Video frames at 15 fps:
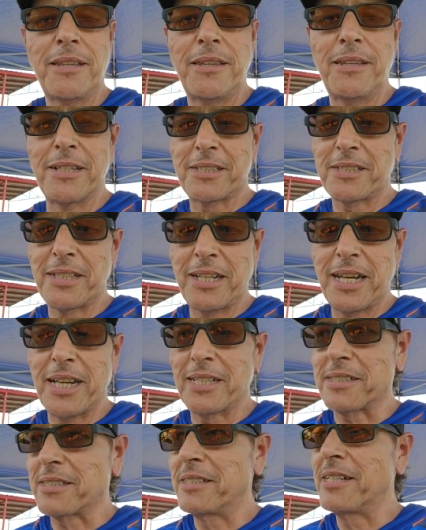This thing
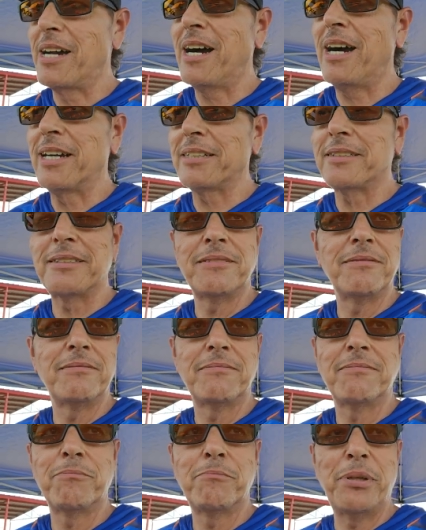has not
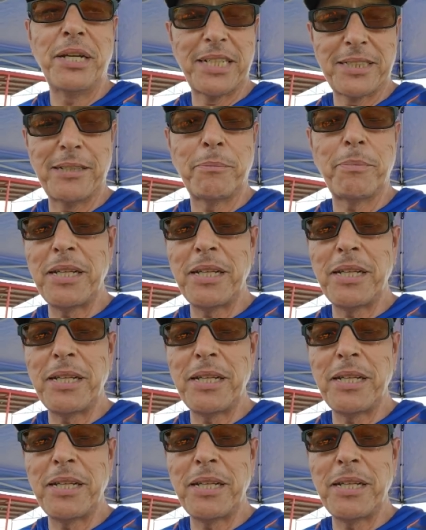picked up